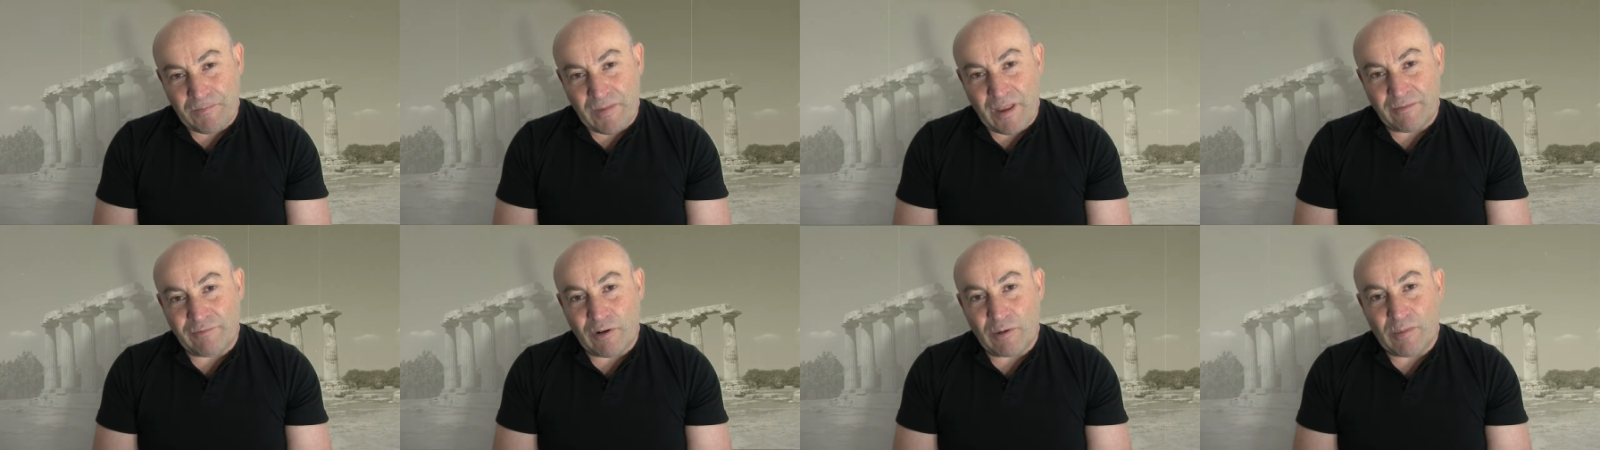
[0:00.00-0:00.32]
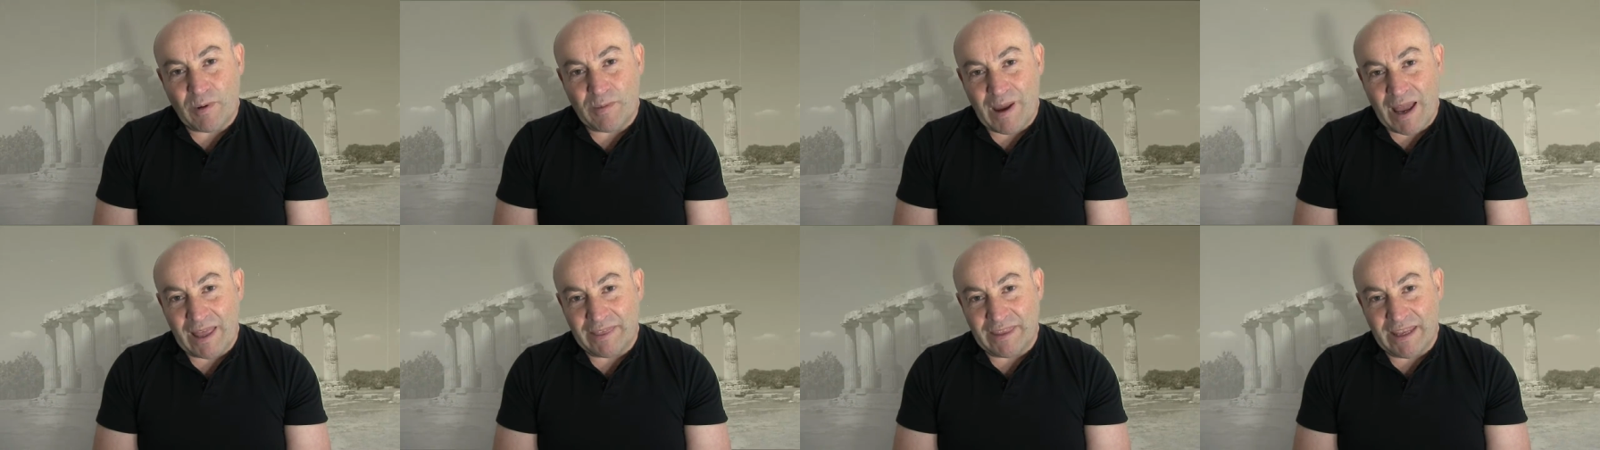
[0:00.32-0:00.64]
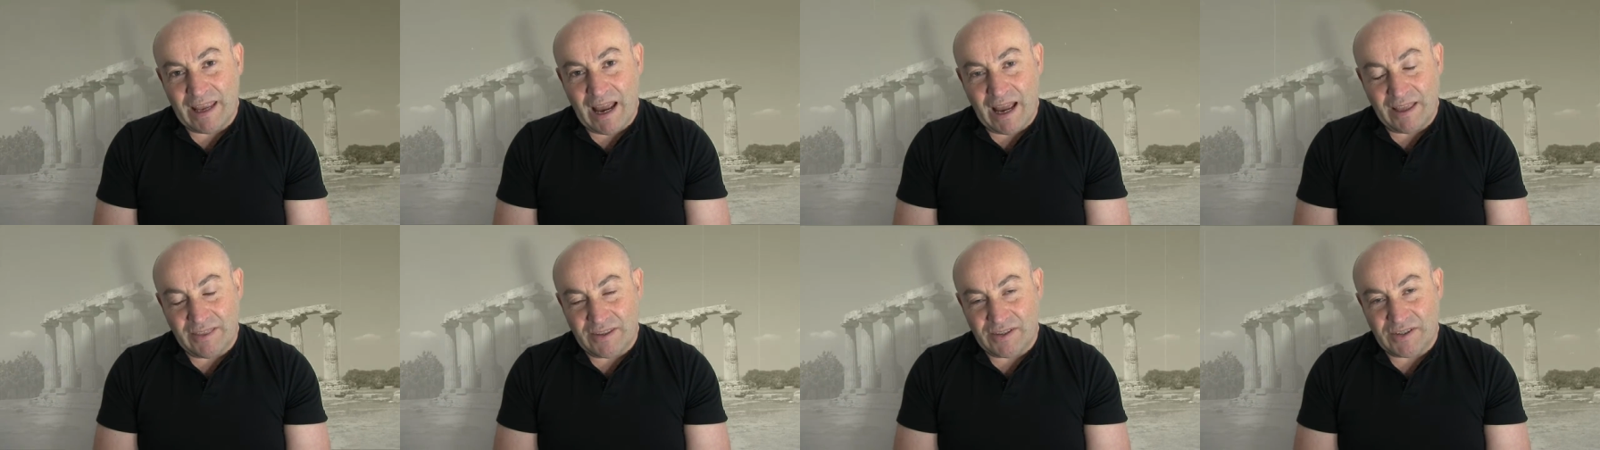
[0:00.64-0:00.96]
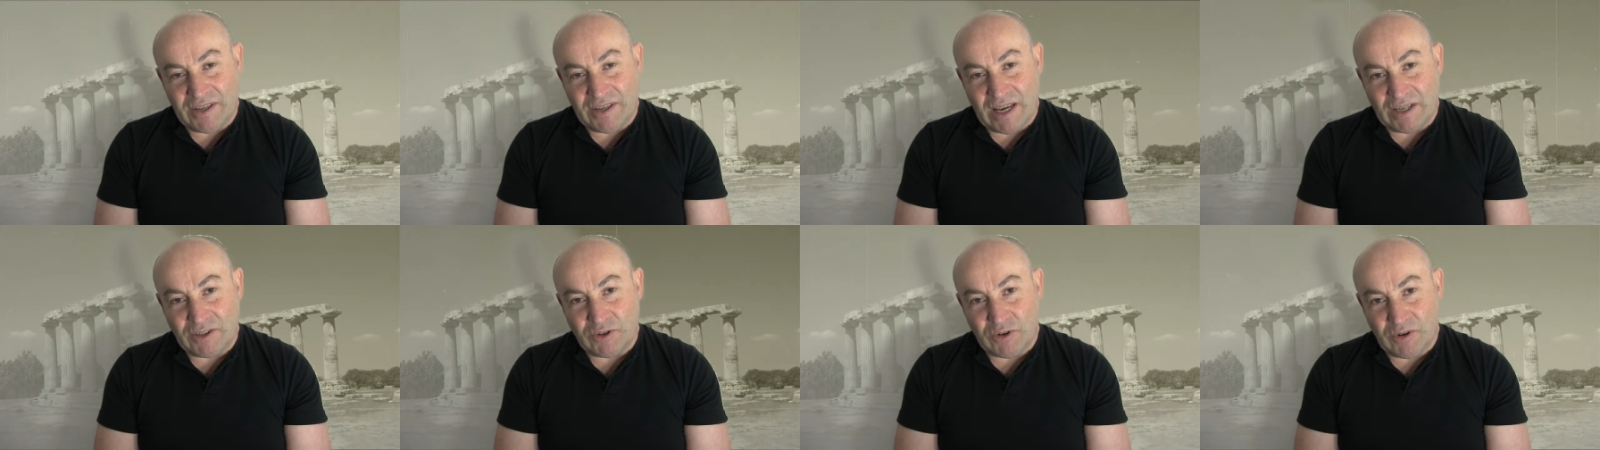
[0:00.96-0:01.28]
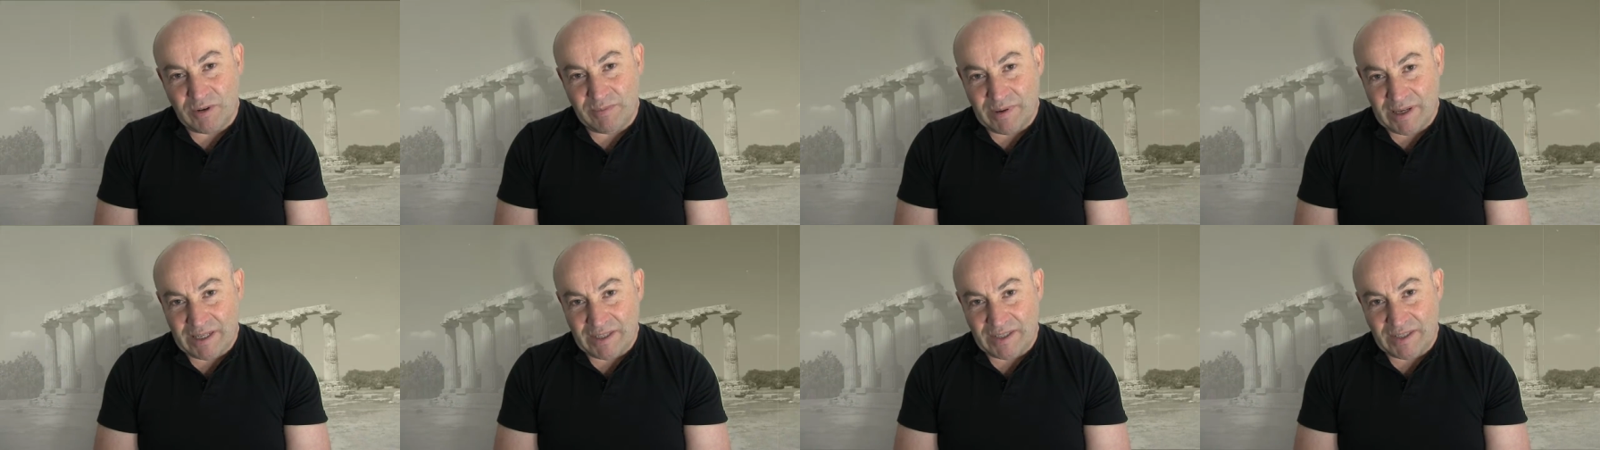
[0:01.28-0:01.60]
from about the 8th century
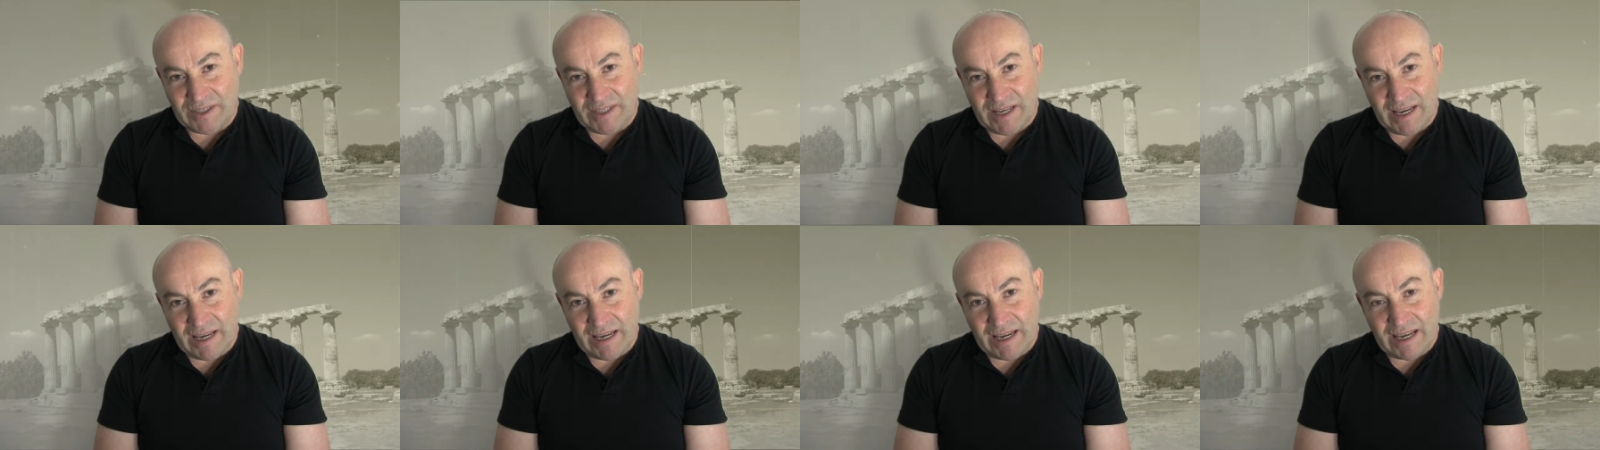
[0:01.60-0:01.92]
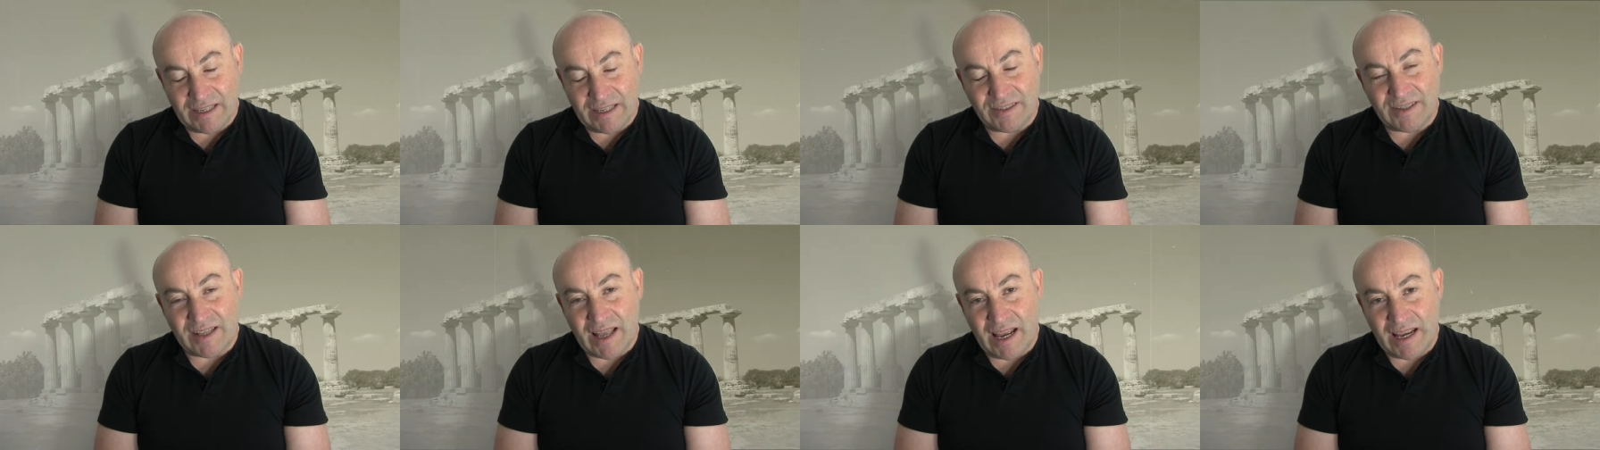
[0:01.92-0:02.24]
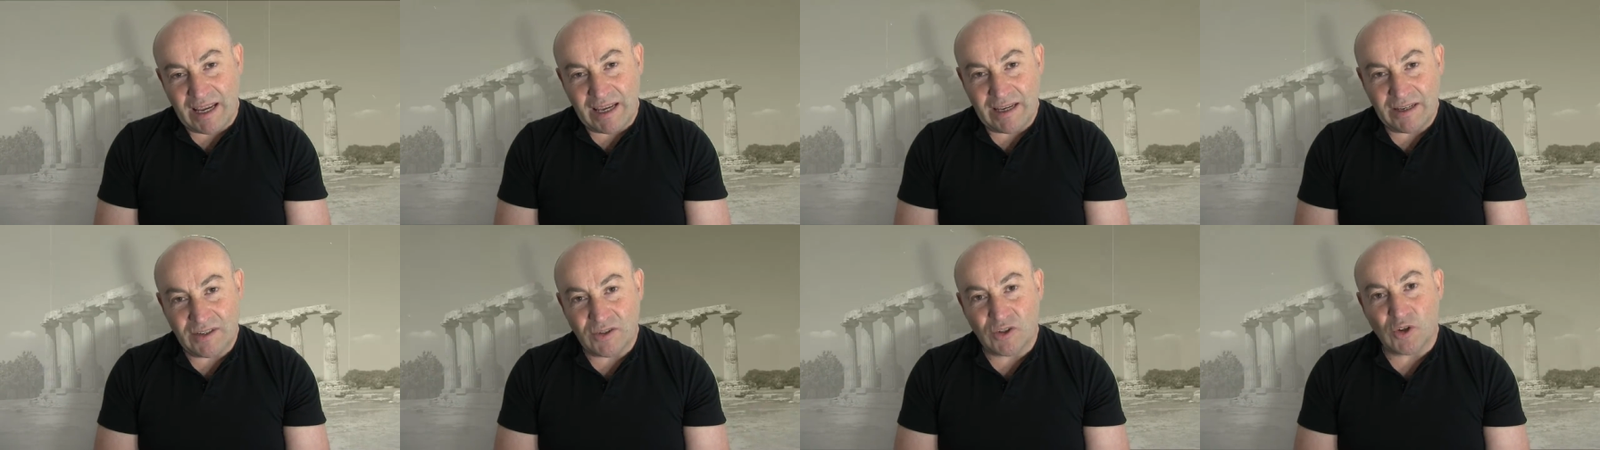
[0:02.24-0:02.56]
BC as they